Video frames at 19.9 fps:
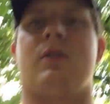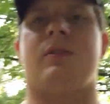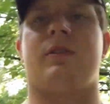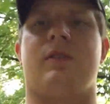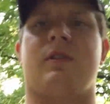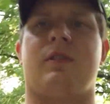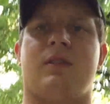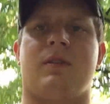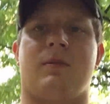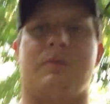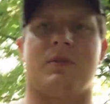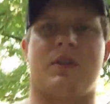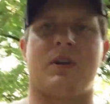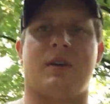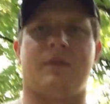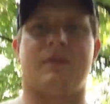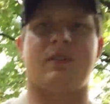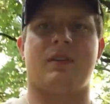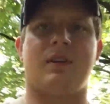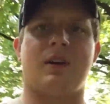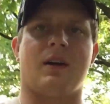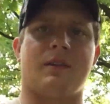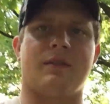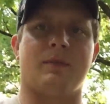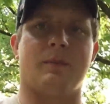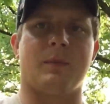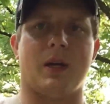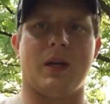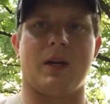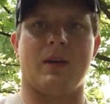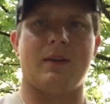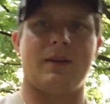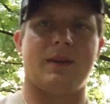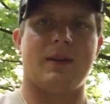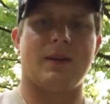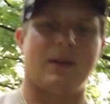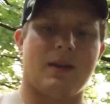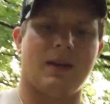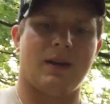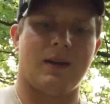through some tough stuff, but
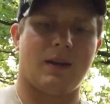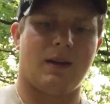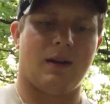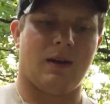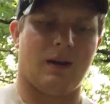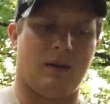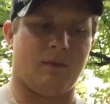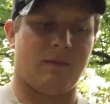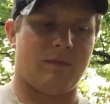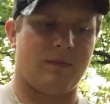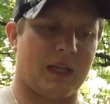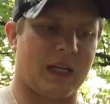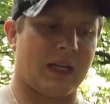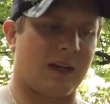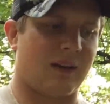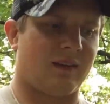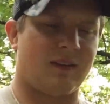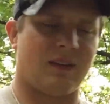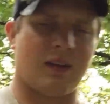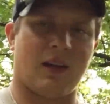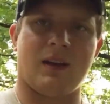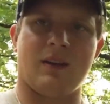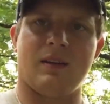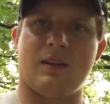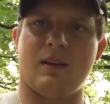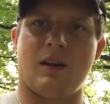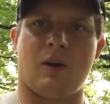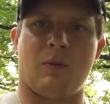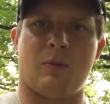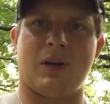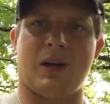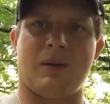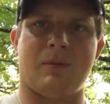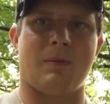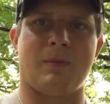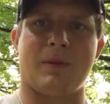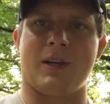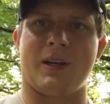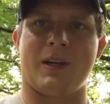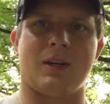like I said, I'll
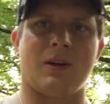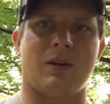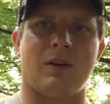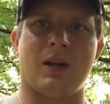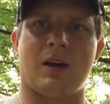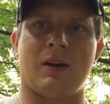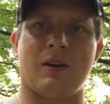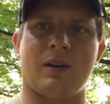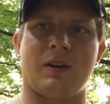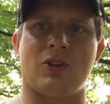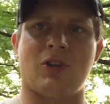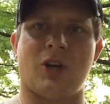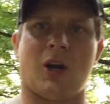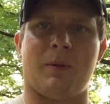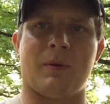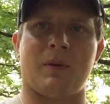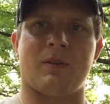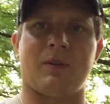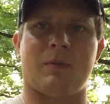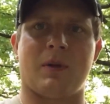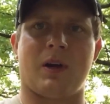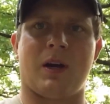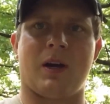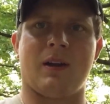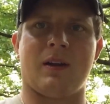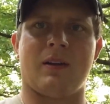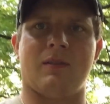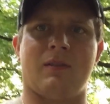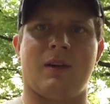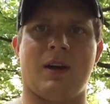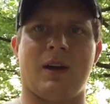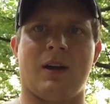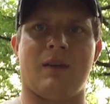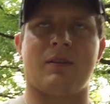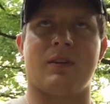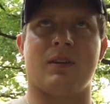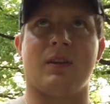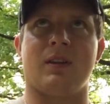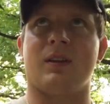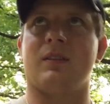probably go down and sharpen some broadheads right
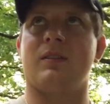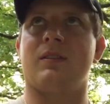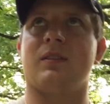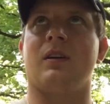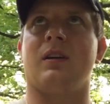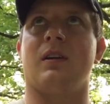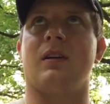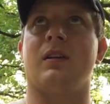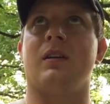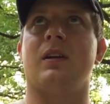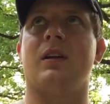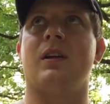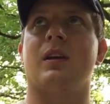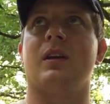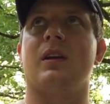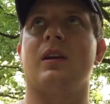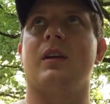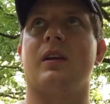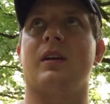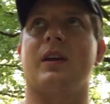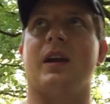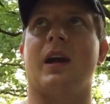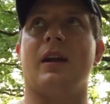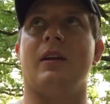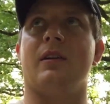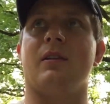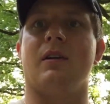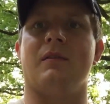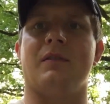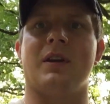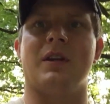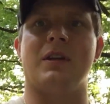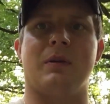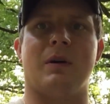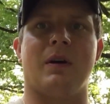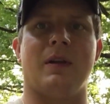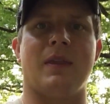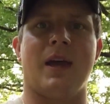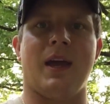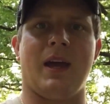after this, and I'll kind of do a video
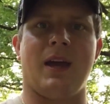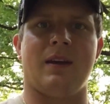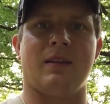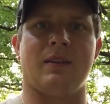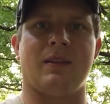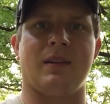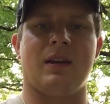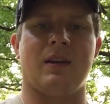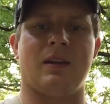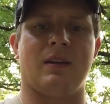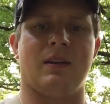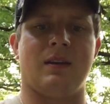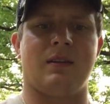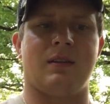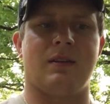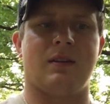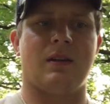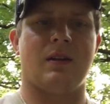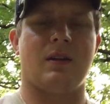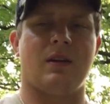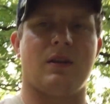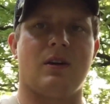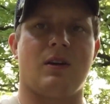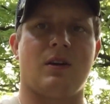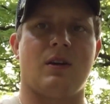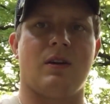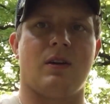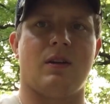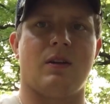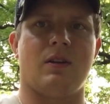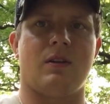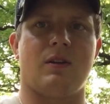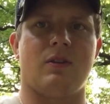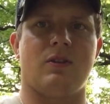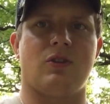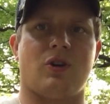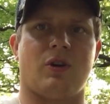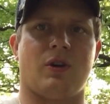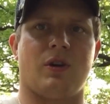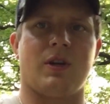on that, and then
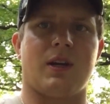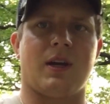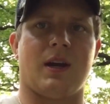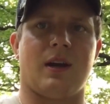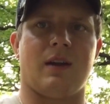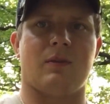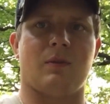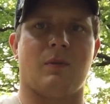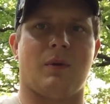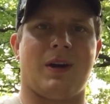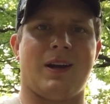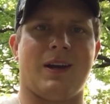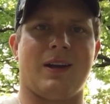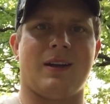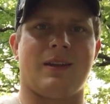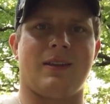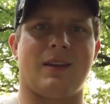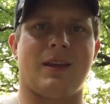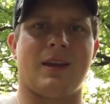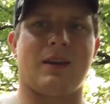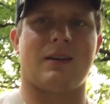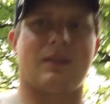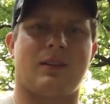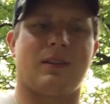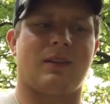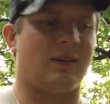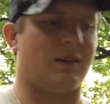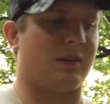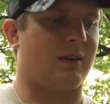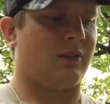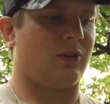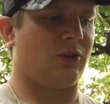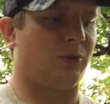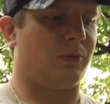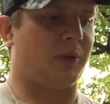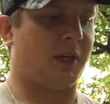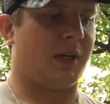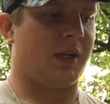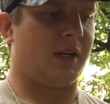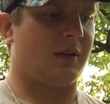show you guys why I think the
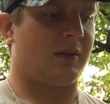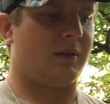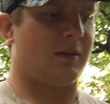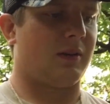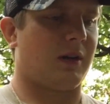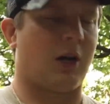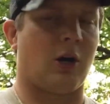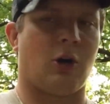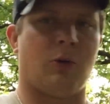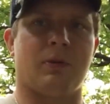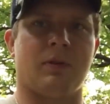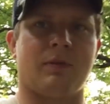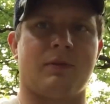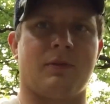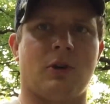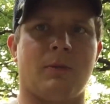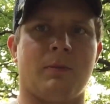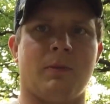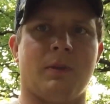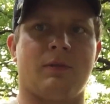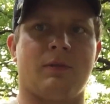2-blade outperformed the